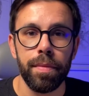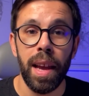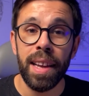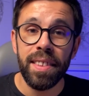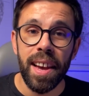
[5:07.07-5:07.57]

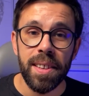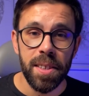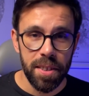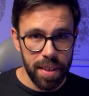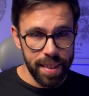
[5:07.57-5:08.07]
And the
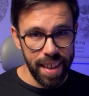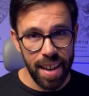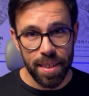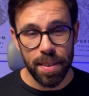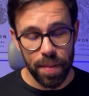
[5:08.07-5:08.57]
answer is
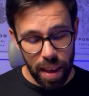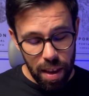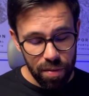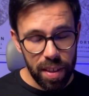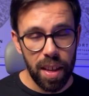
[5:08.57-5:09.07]
yes,
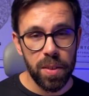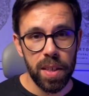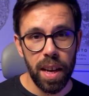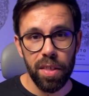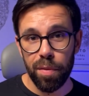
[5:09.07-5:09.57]
even
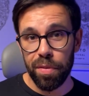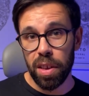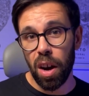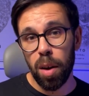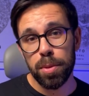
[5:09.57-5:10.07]
outside of the
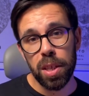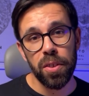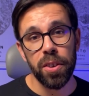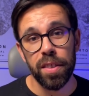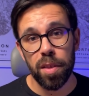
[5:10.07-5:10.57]

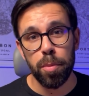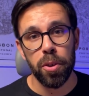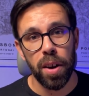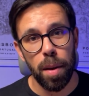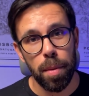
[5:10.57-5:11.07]
object-oriented
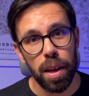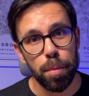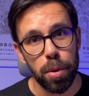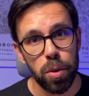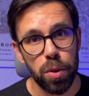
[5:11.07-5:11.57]
programming
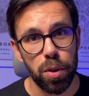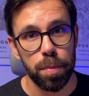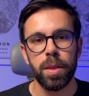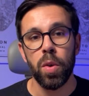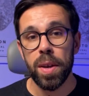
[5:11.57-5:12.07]
approach.
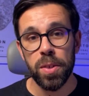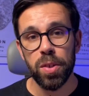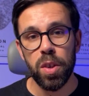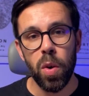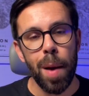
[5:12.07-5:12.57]
So as you
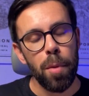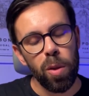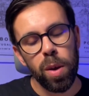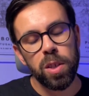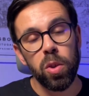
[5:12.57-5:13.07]
know, I'm
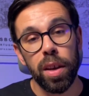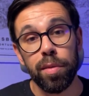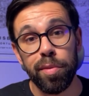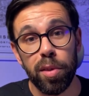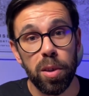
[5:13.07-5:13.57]
always looking
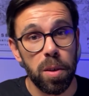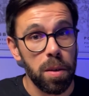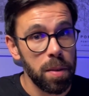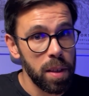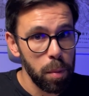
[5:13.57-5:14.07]
for
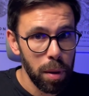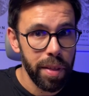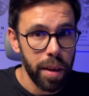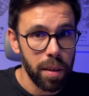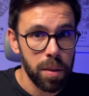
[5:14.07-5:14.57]
simple
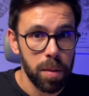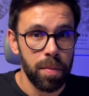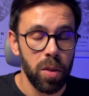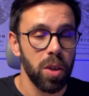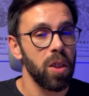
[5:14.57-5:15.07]
things,
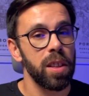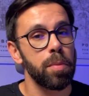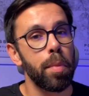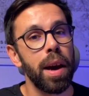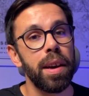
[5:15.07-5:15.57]
not only in
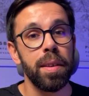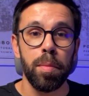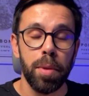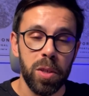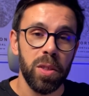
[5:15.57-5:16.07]
my
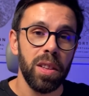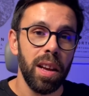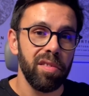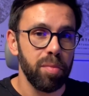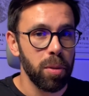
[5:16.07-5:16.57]
personal
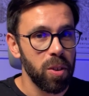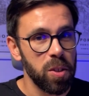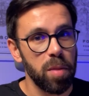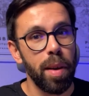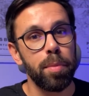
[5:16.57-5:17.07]
life, but
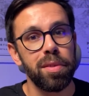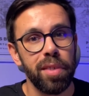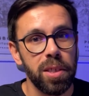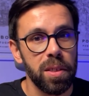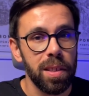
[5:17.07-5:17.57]
also in my
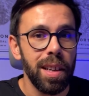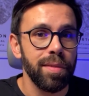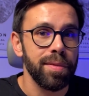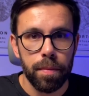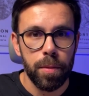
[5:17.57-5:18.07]
professional
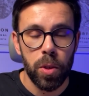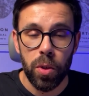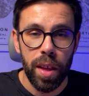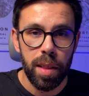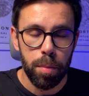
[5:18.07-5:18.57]
life. So
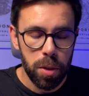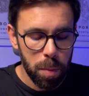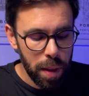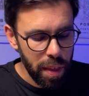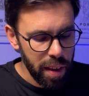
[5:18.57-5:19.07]
that puts
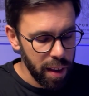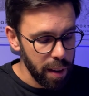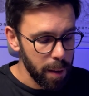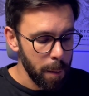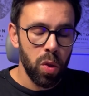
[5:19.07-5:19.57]
me thinking,
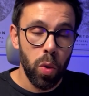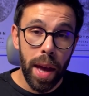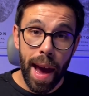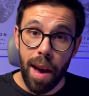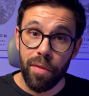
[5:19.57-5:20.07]
do we
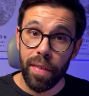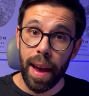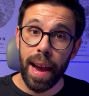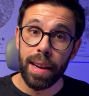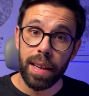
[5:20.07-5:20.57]
have
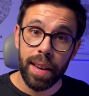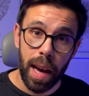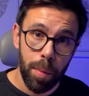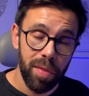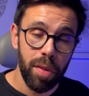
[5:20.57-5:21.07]
any
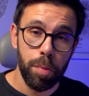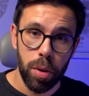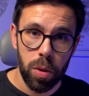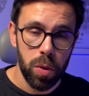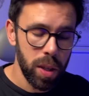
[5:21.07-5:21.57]
type of
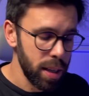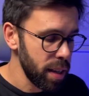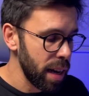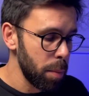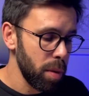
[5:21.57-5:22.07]
approach, any
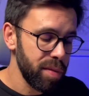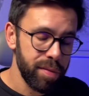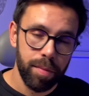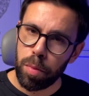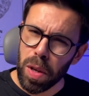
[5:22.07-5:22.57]
type of
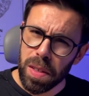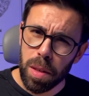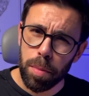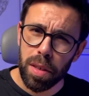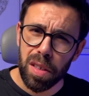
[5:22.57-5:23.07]

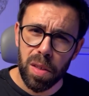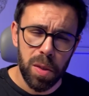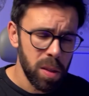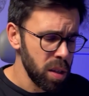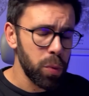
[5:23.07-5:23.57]

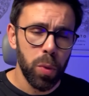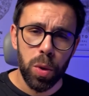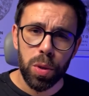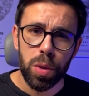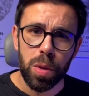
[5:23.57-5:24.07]
principles,
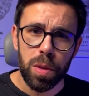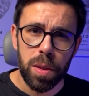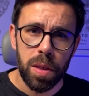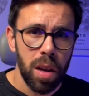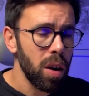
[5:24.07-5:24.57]

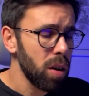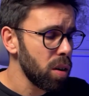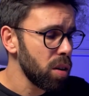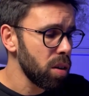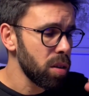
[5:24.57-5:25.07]
rules,
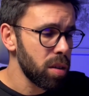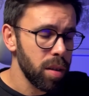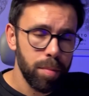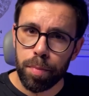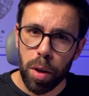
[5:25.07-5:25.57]
or
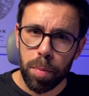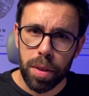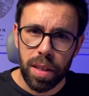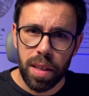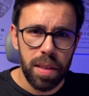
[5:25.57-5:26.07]

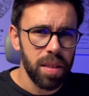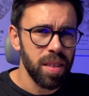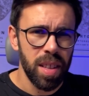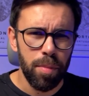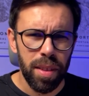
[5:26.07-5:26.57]
properties,
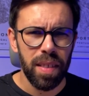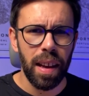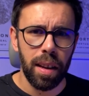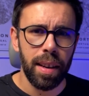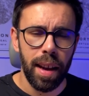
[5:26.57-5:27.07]
something
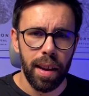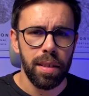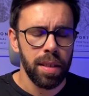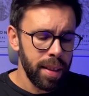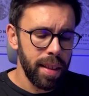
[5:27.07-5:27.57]
like
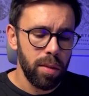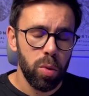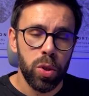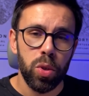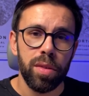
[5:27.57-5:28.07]
that, that we
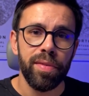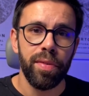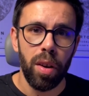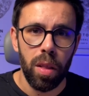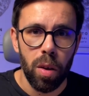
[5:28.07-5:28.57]
should
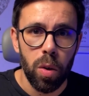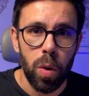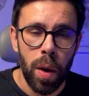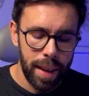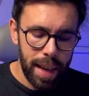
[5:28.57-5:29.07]

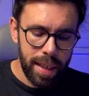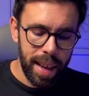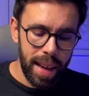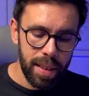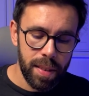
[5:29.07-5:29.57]
follow that
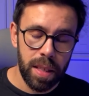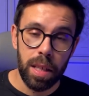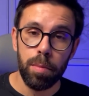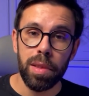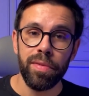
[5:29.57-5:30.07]
can
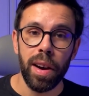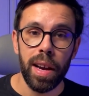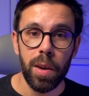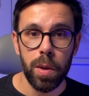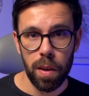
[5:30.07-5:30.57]
simplify
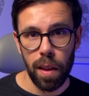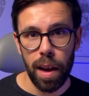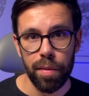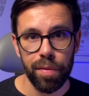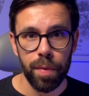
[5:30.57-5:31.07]
our
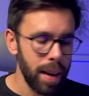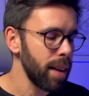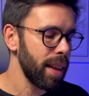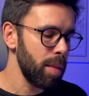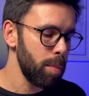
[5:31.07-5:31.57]
life,
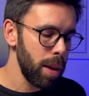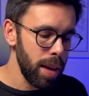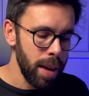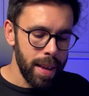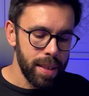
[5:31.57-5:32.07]
that can
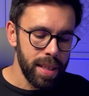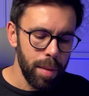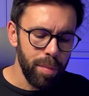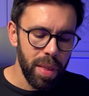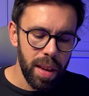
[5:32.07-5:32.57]
be
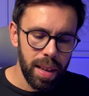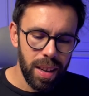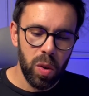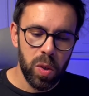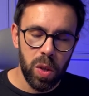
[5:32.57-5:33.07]
something
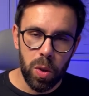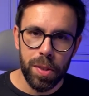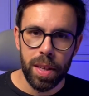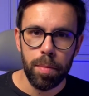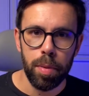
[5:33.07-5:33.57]
so
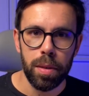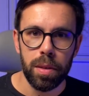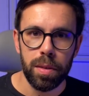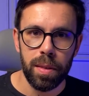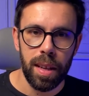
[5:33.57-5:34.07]

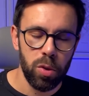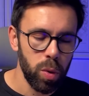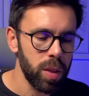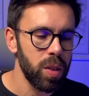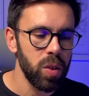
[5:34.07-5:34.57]
simple that we
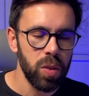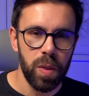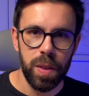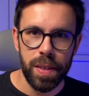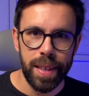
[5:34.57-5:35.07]
don't
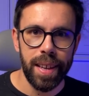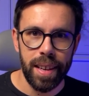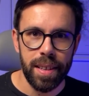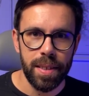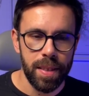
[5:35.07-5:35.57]

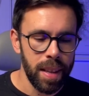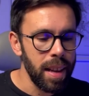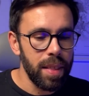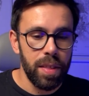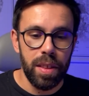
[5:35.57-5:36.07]
discuss
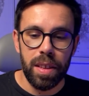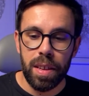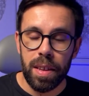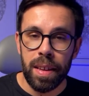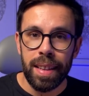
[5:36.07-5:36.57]

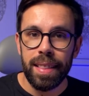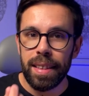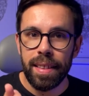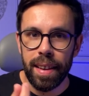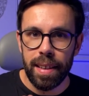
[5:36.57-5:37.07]
the
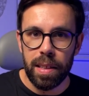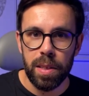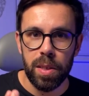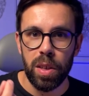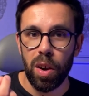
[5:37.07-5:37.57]

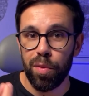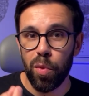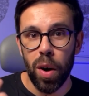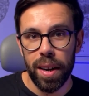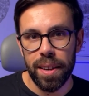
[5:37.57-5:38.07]
details of
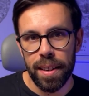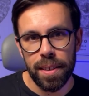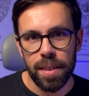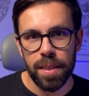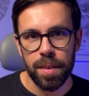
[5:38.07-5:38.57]
what it
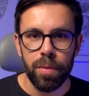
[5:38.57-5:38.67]
is.